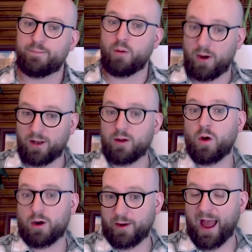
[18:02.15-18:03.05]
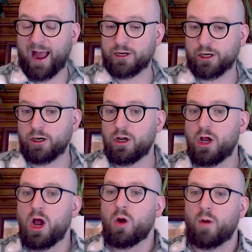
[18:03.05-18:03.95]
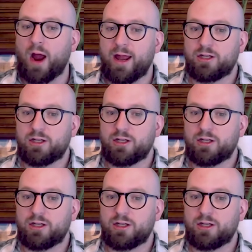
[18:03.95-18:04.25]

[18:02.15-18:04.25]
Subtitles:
boiling water reactor, right?